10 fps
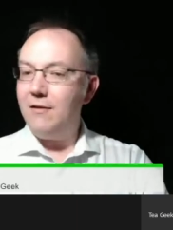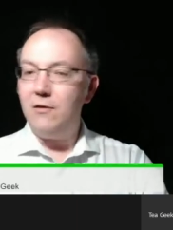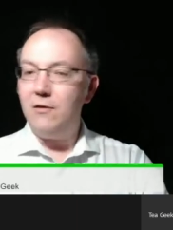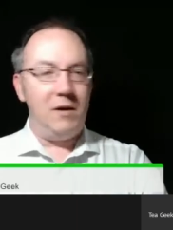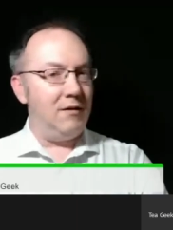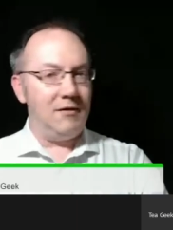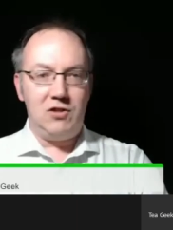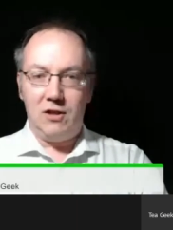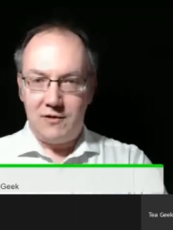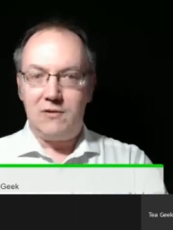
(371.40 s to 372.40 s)
sweetener. It's
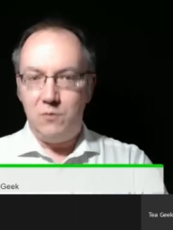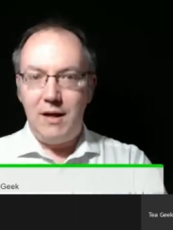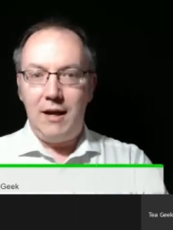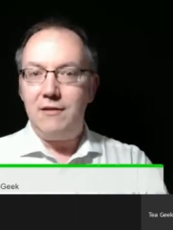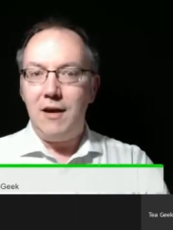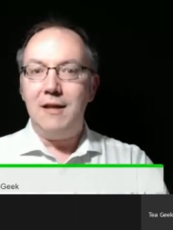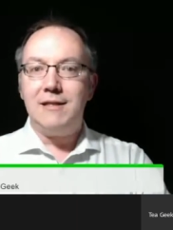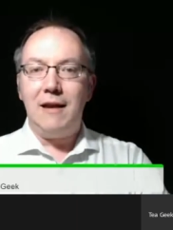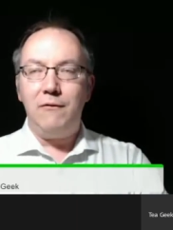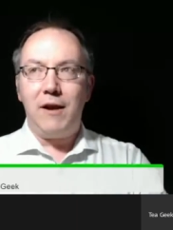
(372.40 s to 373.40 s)
just sweet. It's
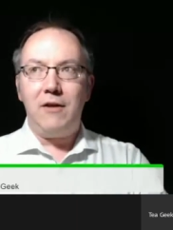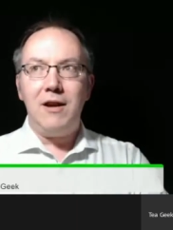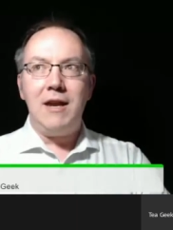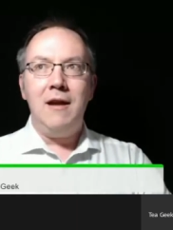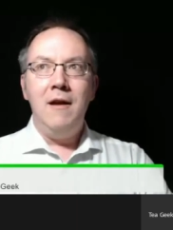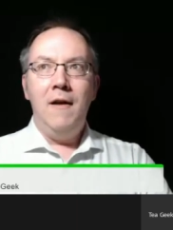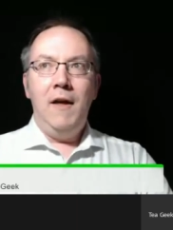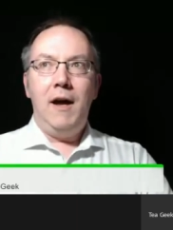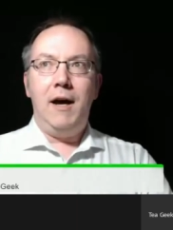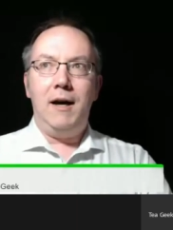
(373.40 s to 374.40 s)
a very
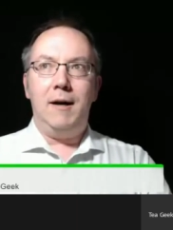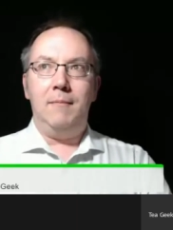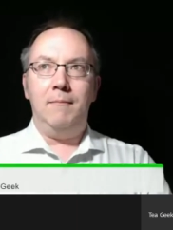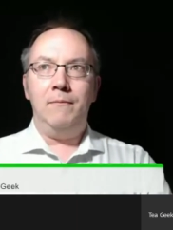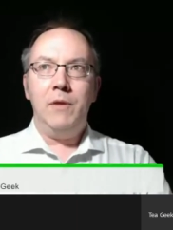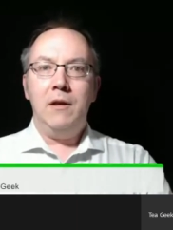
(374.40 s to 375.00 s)
I